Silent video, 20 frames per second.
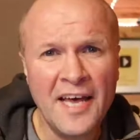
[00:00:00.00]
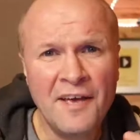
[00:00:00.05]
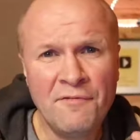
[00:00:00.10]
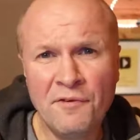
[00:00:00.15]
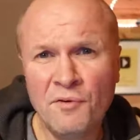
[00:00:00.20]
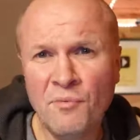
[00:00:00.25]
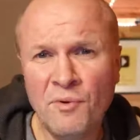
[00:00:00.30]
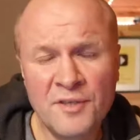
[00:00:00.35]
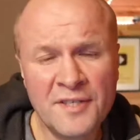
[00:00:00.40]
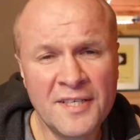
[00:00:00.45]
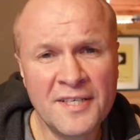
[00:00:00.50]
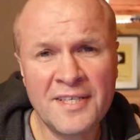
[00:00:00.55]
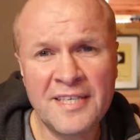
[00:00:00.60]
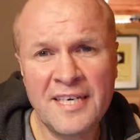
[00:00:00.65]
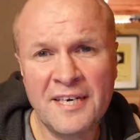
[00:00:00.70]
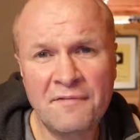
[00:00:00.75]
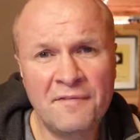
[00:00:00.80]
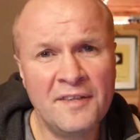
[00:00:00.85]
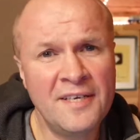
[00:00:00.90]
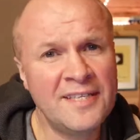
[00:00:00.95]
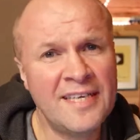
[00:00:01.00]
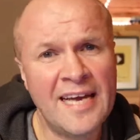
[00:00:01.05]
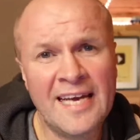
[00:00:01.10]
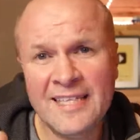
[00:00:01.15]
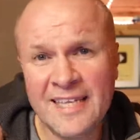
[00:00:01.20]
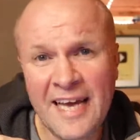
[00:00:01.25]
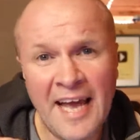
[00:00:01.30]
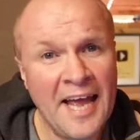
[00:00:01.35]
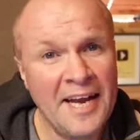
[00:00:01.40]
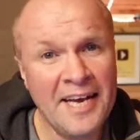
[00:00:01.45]
If you want to see if this
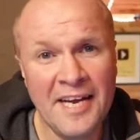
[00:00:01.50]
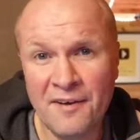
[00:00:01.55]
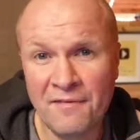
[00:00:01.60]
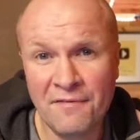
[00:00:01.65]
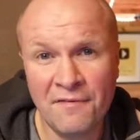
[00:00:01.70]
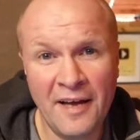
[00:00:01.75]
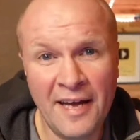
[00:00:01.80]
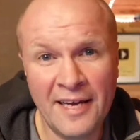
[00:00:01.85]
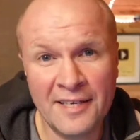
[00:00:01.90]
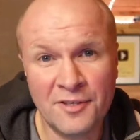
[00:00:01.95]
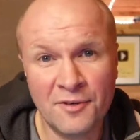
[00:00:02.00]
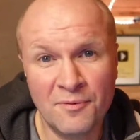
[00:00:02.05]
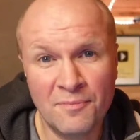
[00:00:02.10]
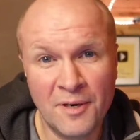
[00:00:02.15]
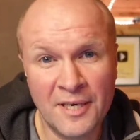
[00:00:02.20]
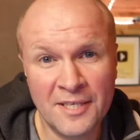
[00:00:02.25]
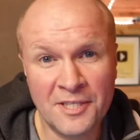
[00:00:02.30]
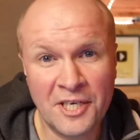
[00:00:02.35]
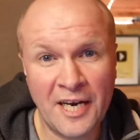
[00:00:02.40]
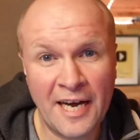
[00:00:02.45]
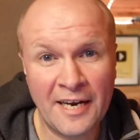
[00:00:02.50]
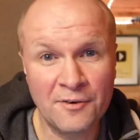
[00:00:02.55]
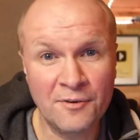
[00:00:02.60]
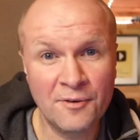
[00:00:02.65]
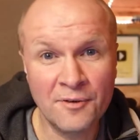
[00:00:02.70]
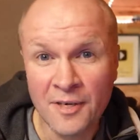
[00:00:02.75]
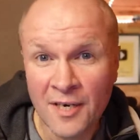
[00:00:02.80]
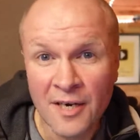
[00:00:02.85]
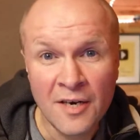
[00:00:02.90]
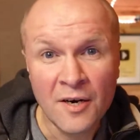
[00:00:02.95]
has any effect on my
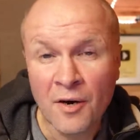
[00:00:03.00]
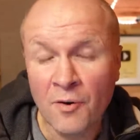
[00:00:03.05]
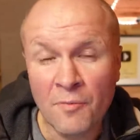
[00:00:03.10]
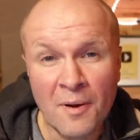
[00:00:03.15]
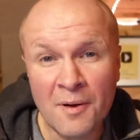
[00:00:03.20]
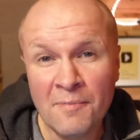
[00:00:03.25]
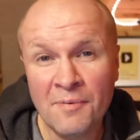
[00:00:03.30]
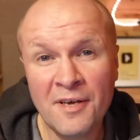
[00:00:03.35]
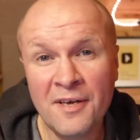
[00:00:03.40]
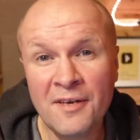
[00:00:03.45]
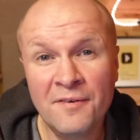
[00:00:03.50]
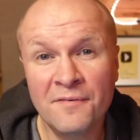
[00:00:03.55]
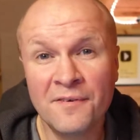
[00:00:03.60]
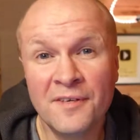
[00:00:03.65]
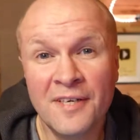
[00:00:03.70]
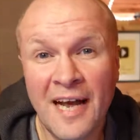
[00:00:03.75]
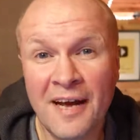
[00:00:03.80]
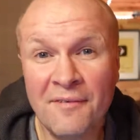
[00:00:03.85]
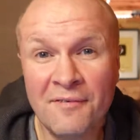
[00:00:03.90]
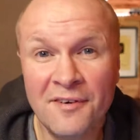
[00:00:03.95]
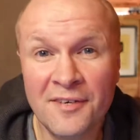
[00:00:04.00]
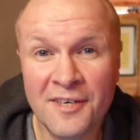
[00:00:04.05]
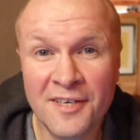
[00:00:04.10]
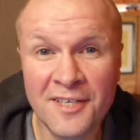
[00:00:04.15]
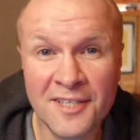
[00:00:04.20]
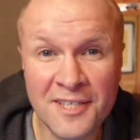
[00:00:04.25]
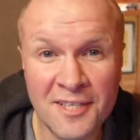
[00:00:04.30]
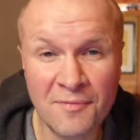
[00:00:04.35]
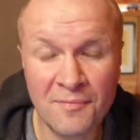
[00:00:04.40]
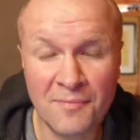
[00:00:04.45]
channel, or maybe even have a look
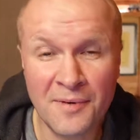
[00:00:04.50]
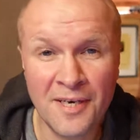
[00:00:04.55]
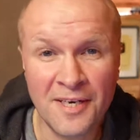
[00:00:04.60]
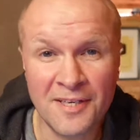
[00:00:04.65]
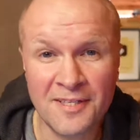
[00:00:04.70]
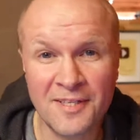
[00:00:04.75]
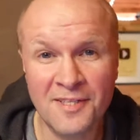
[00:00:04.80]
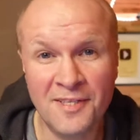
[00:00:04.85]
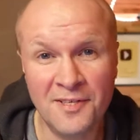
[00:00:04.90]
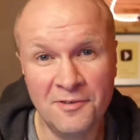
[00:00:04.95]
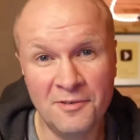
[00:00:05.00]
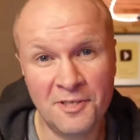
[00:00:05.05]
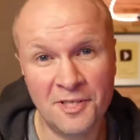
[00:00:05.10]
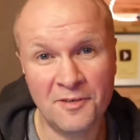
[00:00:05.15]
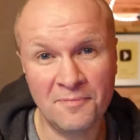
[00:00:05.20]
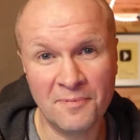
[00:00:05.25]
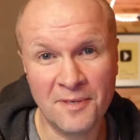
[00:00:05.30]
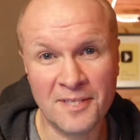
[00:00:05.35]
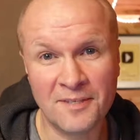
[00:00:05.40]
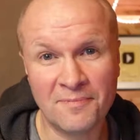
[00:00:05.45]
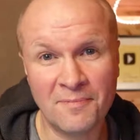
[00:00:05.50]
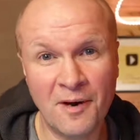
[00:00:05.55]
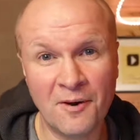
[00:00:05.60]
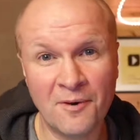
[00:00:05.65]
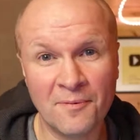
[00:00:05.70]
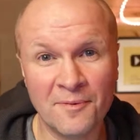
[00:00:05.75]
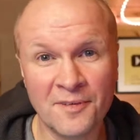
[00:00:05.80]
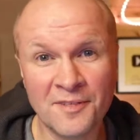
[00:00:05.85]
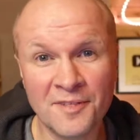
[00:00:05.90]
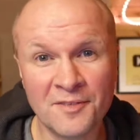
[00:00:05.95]
at some of my other YouTube
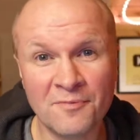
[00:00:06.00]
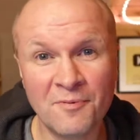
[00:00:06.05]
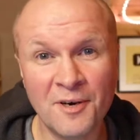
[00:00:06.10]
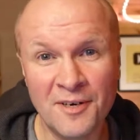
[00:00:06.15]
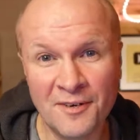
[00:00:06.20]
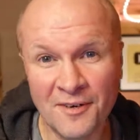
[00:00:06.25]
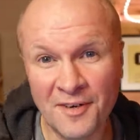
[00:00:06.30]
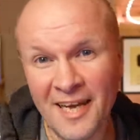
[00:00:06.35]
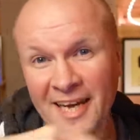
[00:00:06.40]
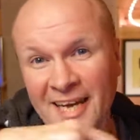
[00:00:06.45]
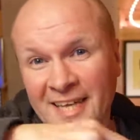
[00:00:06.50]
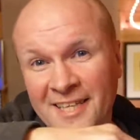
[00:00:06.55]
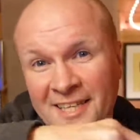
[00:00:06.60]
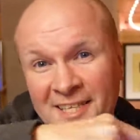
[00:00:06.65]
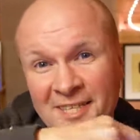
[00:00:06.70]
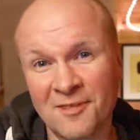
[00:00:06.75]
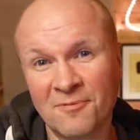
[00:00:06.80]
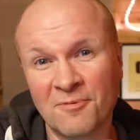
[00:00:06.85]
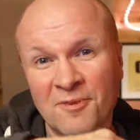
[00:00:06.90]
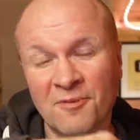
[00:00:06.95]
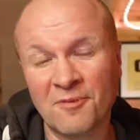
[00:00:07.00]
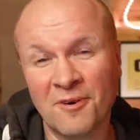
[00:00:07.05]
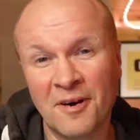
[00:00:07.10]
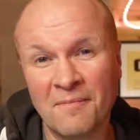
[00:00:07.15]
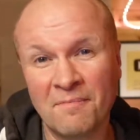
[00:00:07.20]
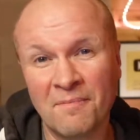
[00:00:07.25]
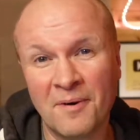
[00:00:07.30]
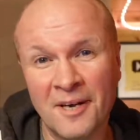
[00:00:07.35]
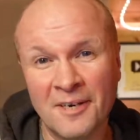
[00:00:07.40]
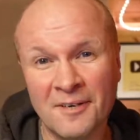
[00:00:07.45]
experiments, why not hit the
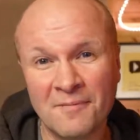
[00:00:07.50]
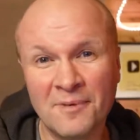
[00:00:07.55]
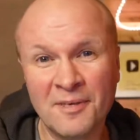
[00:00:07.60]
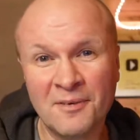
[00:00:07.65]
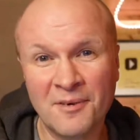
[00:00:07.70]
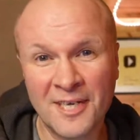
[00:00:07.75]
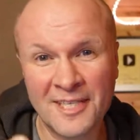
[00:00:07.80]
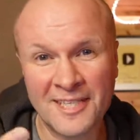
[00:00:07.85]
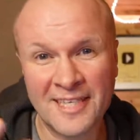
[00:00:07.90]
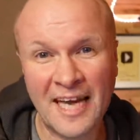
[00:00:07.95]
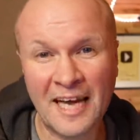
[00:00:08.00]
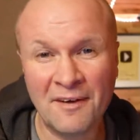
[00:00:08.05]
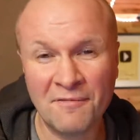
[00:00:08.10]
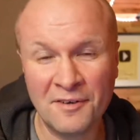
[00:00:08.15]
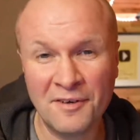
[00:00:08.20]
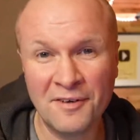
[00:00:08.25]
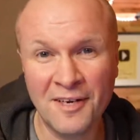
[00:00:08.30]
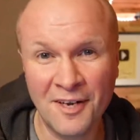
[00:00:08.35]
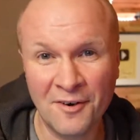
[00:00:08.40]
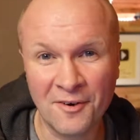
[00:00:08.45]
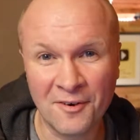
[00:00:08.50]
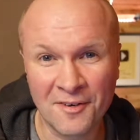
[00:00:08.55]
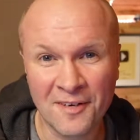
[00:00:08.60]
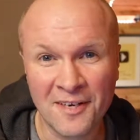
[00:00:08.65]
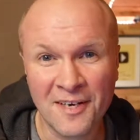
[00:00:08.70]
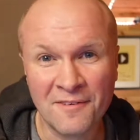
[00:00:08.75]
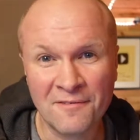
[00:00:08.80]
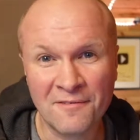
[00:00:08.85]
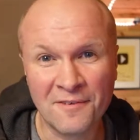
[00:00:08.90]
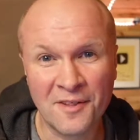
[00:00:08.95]
subscribe button? It'd be great to have you along
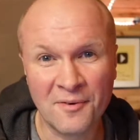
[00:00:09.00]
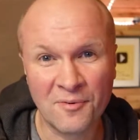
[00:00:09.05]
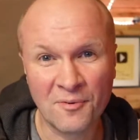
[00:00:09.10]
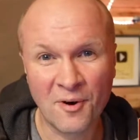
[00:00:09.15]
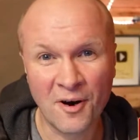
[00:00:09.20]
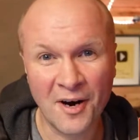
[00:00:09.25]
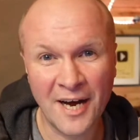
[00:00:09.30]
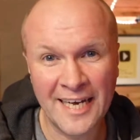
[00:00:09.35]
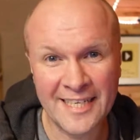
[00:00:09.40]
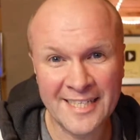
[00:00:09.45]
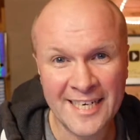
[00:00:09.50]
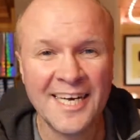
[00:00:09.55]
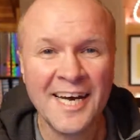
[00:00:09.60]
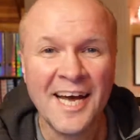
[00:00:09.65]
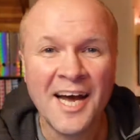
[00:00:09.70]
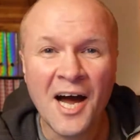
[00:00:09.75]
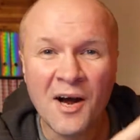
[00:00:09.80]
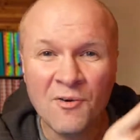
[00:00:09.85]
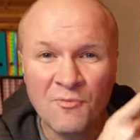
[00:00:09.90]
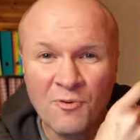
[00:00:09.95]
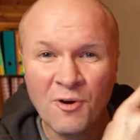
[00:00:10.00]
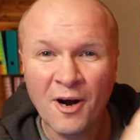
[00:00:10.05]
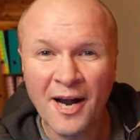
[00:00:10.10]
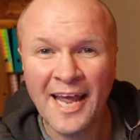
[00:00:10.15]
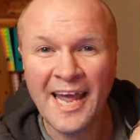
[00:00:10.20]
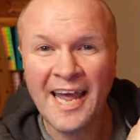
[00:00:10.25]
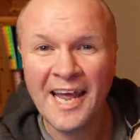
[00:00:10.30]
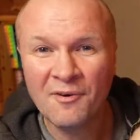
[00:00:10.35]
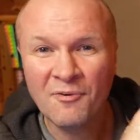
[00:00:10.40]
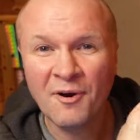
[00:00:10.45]
for the ride. And right
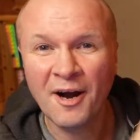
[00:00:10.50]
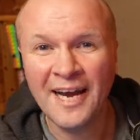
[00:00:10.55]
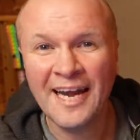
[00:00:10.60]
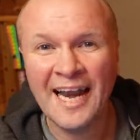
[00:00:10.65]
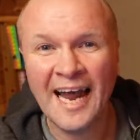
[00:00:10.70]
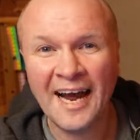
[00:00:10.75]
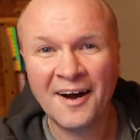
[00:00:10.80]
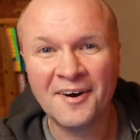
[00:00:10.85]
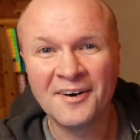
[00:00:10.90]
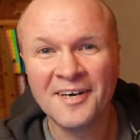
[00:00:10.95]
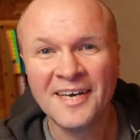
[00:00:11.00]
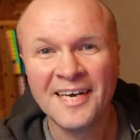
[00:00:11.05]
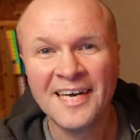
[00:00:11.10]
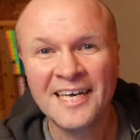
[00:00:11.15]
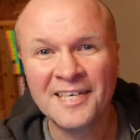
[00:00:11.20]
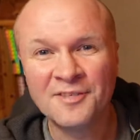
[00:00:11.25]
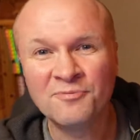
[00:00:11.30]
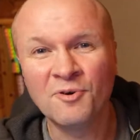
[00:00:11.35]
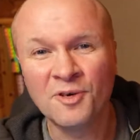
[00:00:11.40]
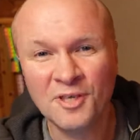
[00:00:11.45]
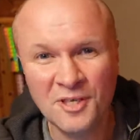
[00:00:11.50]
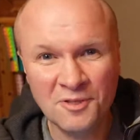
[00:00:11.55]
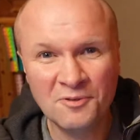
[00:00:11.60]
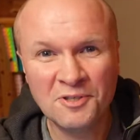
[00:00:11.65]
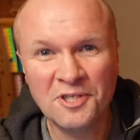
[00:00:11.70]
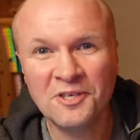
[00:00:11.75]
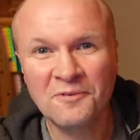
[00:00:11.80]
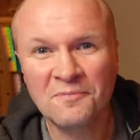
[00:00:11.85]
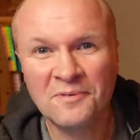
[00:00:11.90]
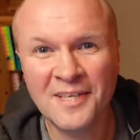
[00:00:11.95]
here, right now, is what
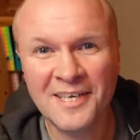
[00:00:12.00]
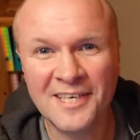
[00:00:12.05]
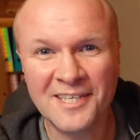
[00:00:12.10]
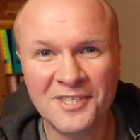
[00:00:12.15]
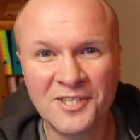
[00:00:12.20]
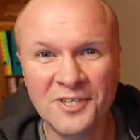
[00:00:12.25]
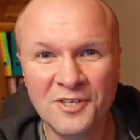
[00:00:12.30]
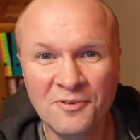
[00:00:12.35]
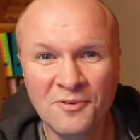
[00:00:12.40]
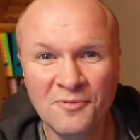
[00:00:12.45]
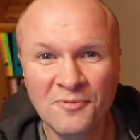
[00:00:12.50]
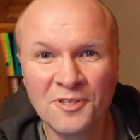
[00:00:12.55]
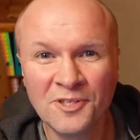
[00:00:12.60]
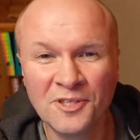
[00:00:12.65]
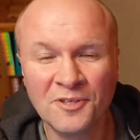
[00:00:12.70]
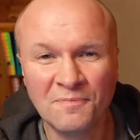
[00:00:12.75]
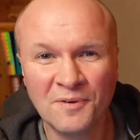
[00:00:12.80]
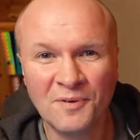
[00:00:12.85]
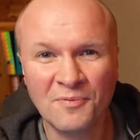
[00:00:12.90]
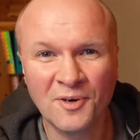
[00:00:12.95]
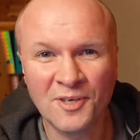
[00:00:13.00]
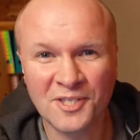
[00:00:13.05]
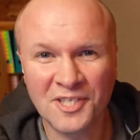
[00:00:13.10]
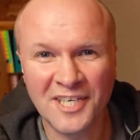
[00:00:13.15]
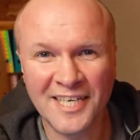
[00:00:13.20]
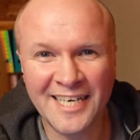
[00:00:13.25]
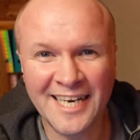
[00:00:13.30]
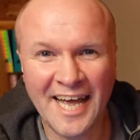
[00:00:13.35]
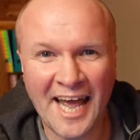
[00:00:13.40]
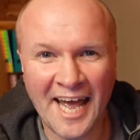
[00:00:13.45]
YouTube thinks you should be
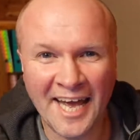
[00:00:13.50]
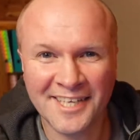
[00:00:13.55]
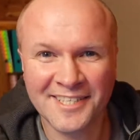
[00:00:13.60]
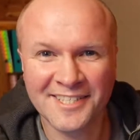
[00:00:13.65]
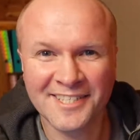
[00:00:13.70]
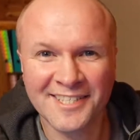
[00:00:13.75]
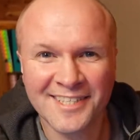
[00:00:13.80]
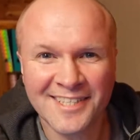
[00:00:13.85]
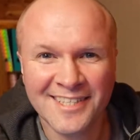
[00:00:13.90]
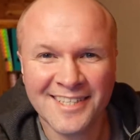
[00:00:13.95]
watching next.